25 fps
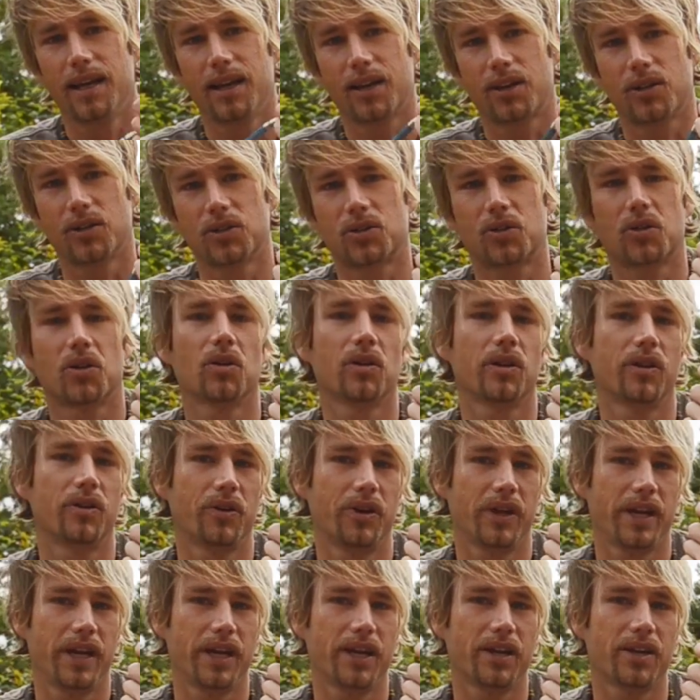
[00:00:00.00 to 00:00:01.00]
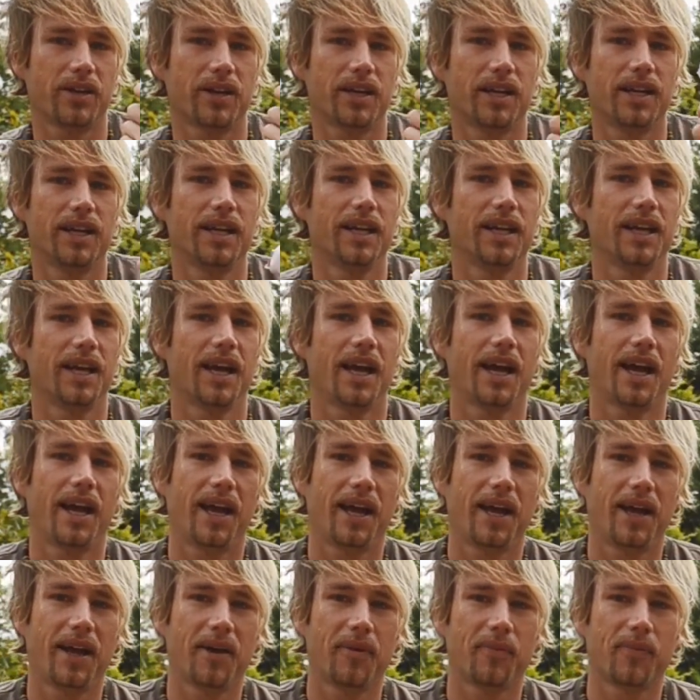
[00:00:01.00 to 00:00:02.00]
controller here.
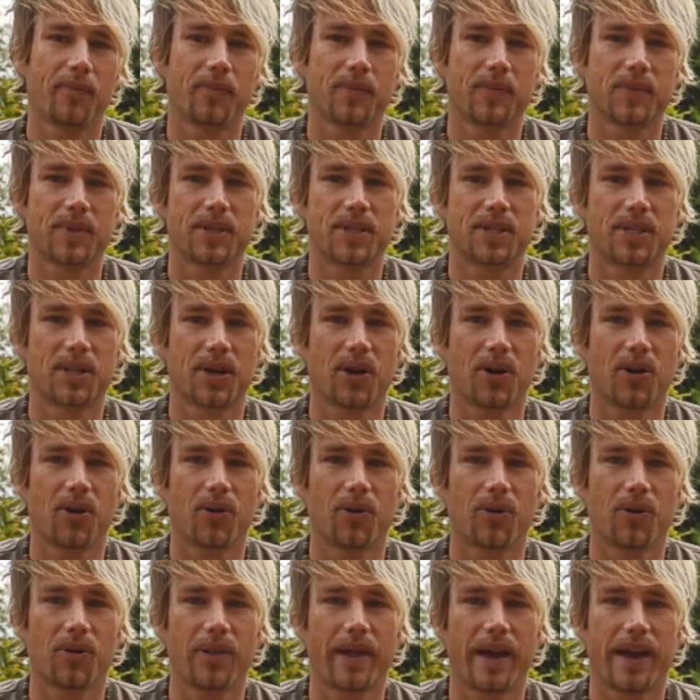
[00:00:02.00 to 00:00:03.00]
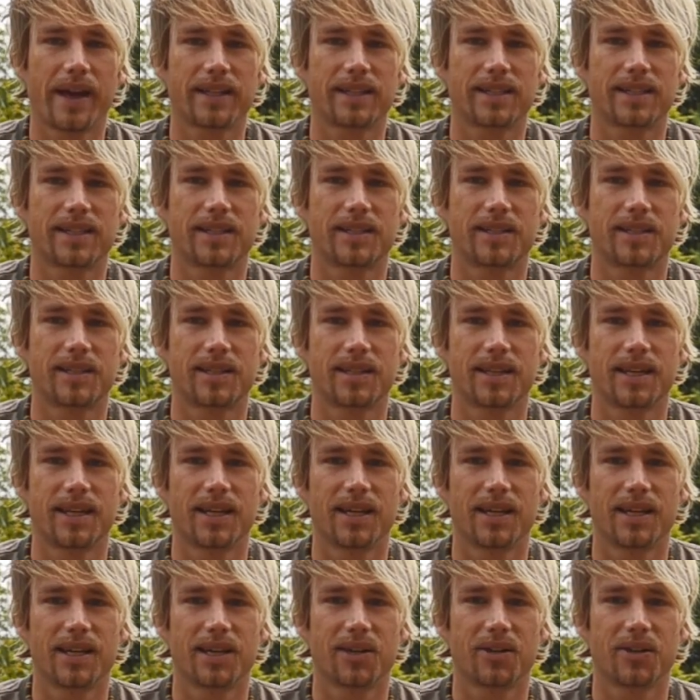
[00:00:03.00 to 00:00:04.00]
So that's
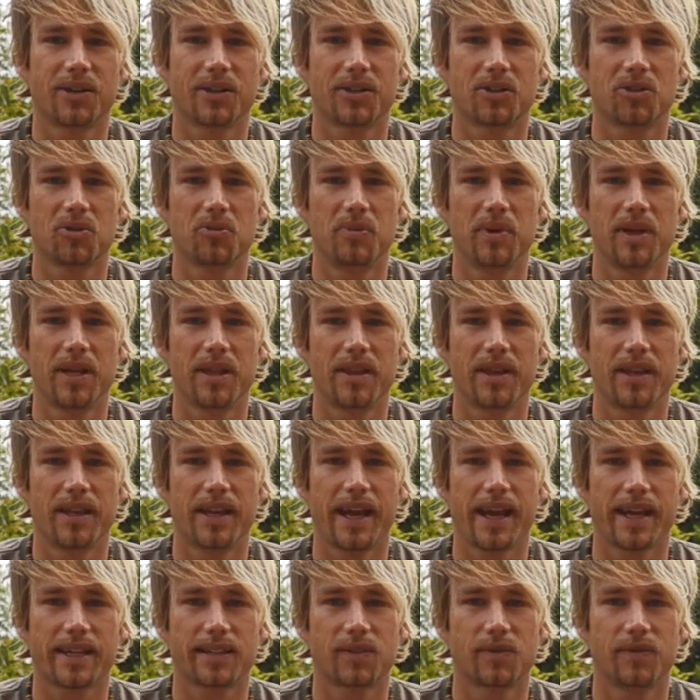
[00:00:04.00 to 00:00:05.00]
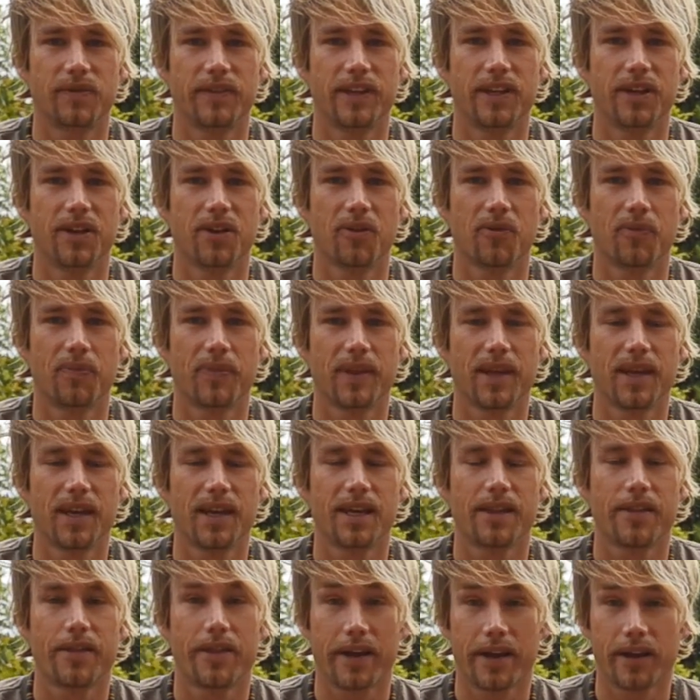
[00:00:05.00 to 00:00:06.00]
going to be the next video.
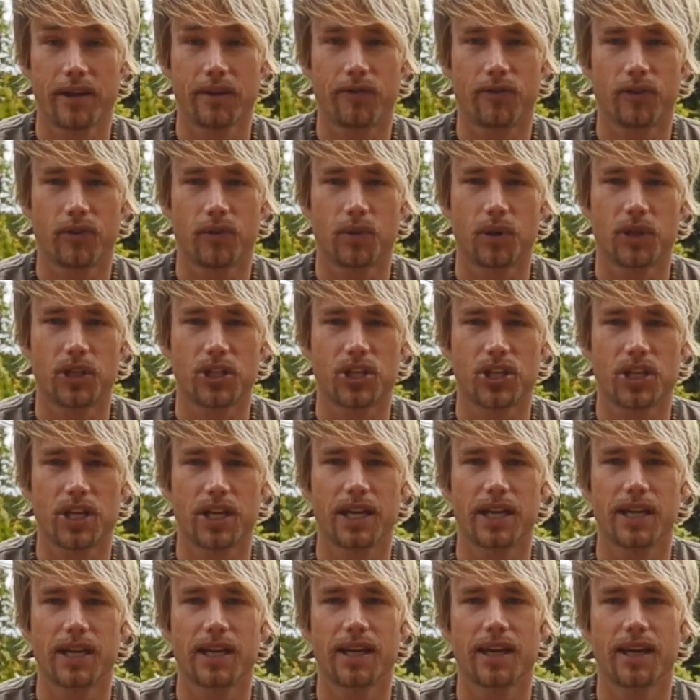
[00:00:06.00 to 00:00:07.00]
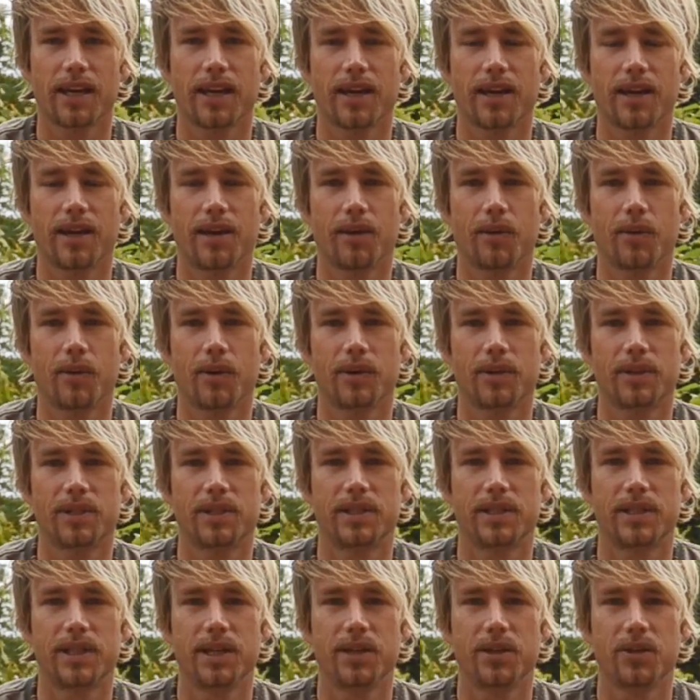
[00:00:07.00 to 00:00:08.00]
Thank you for watching.
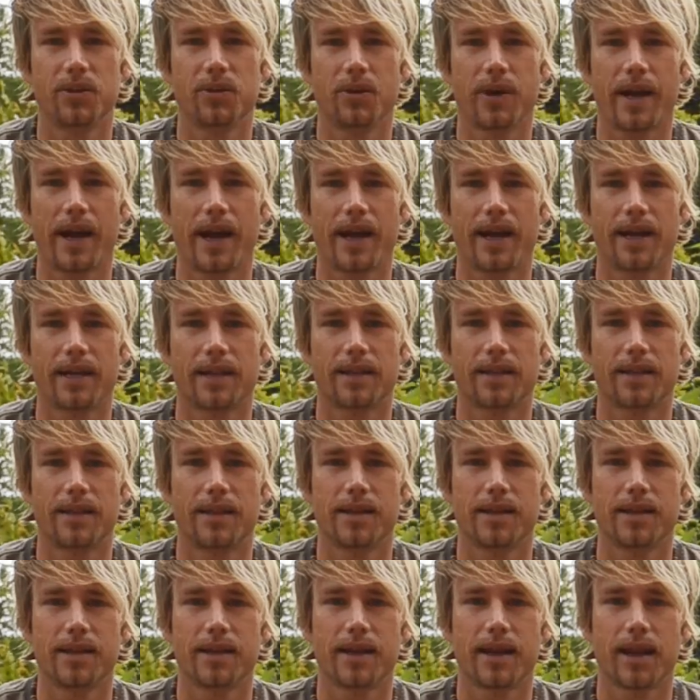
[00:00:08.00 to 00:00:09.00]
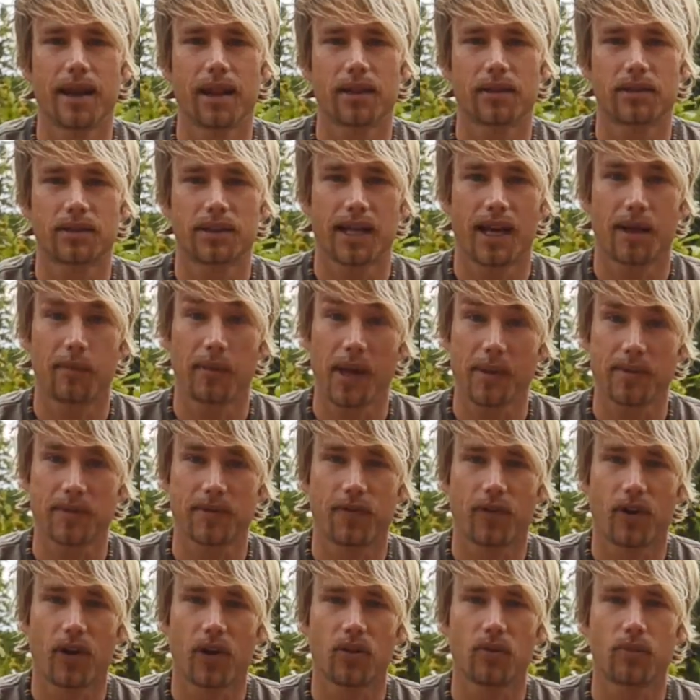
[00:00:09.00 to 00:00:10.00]
See you at the LR Timelapse
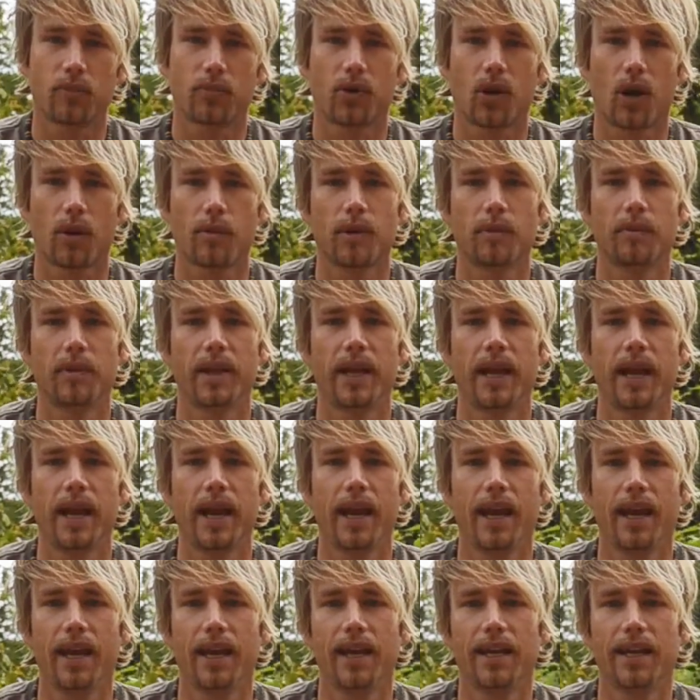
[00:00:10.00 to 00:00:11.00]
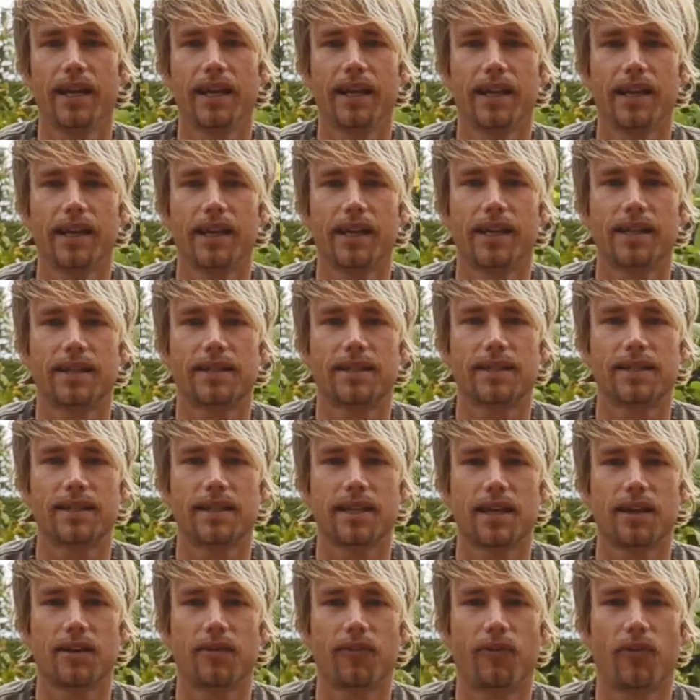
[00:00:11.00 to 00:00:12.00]
forum probably. It's
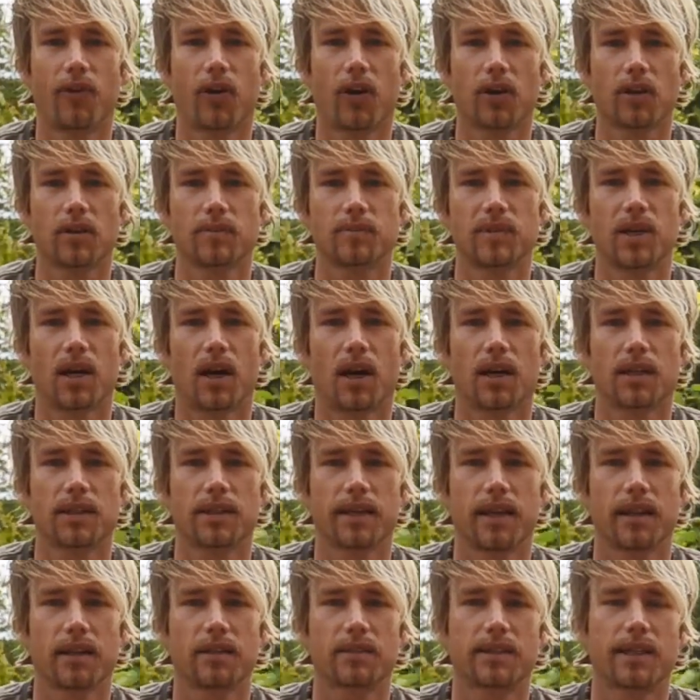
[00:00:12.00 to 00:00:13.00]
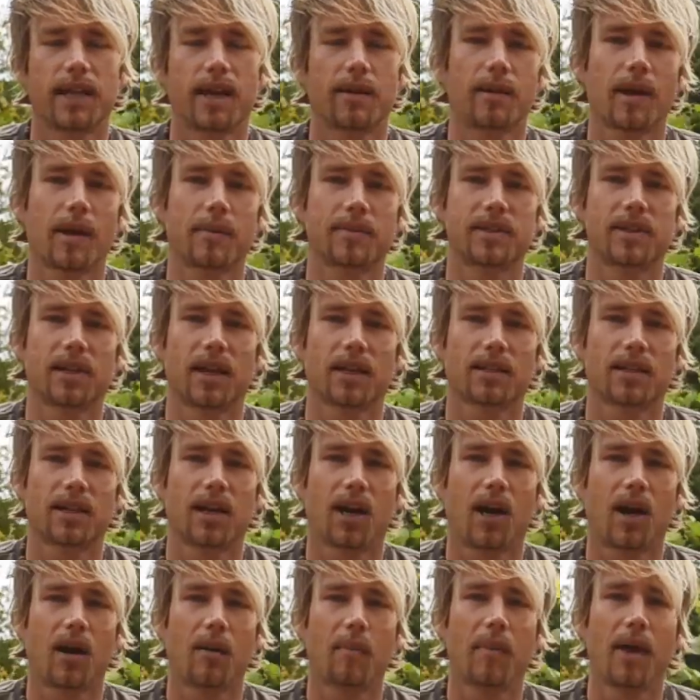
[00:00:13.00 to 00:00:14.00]

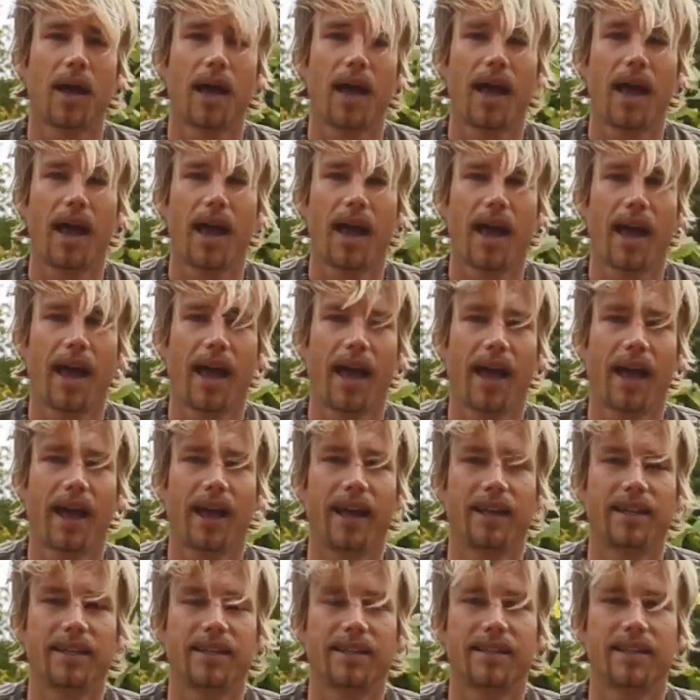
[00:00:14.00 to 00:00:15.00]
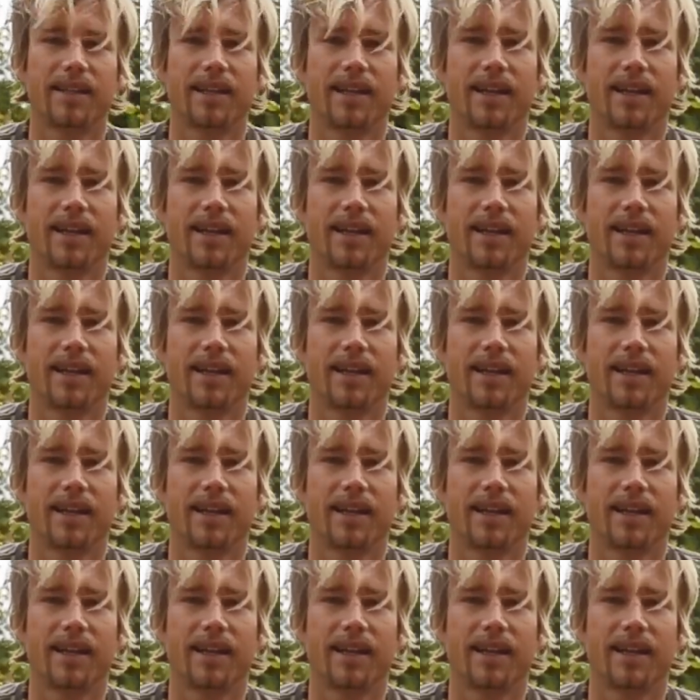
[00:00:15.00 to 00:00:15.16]
forum.lrtimelapse.com. And